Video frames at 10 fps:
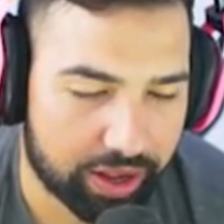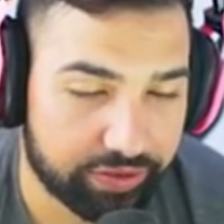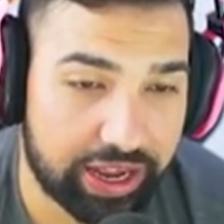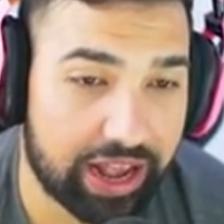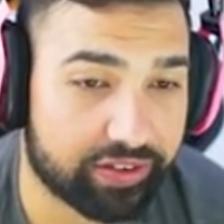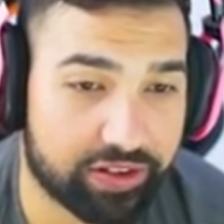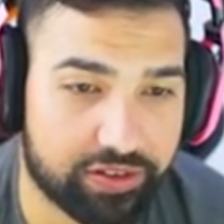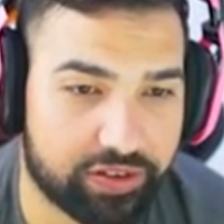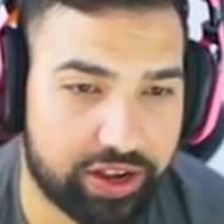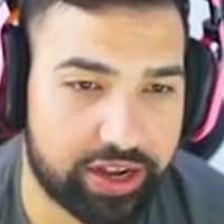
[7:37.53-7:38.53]
As you guys
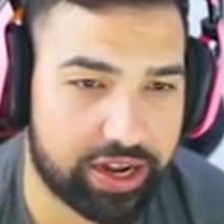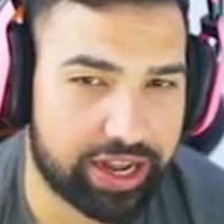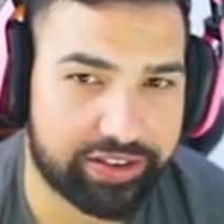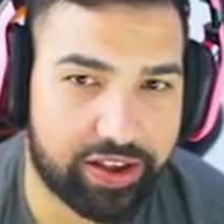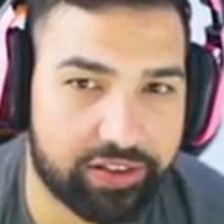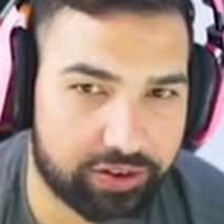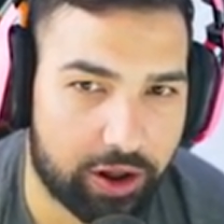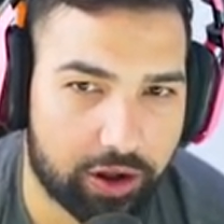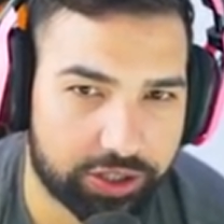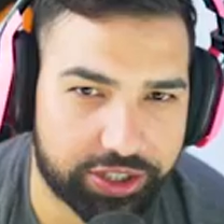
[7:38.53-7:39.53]
can see, it says
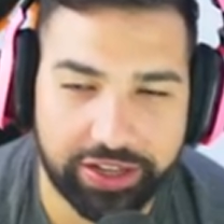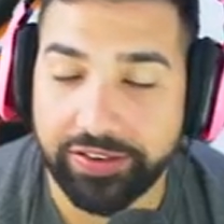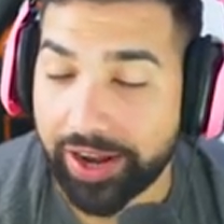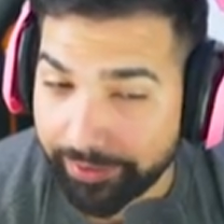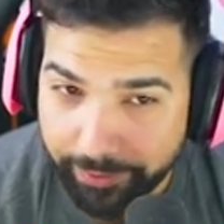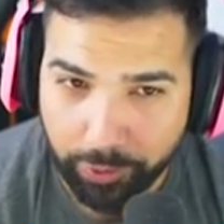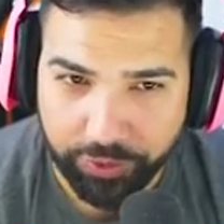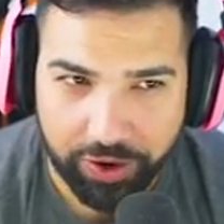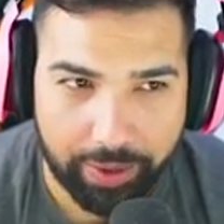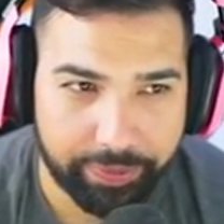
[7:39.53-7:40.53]
launch. It's not
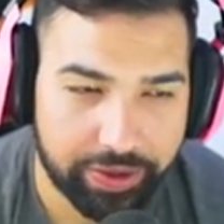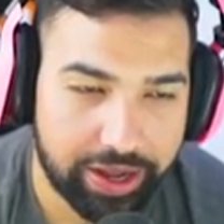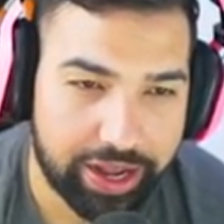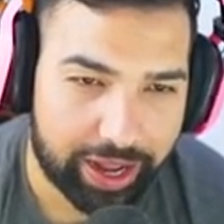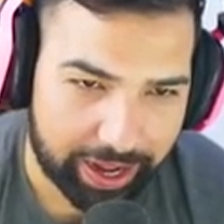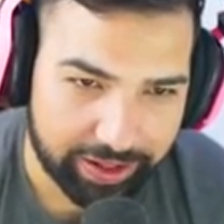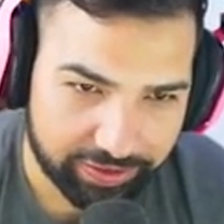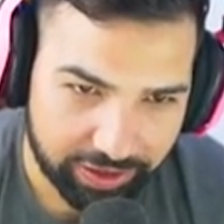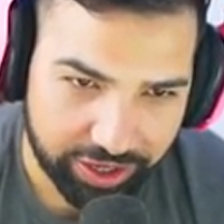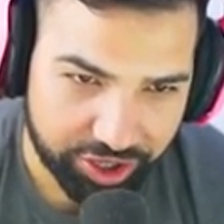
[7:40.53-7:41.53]
Photoshop. It's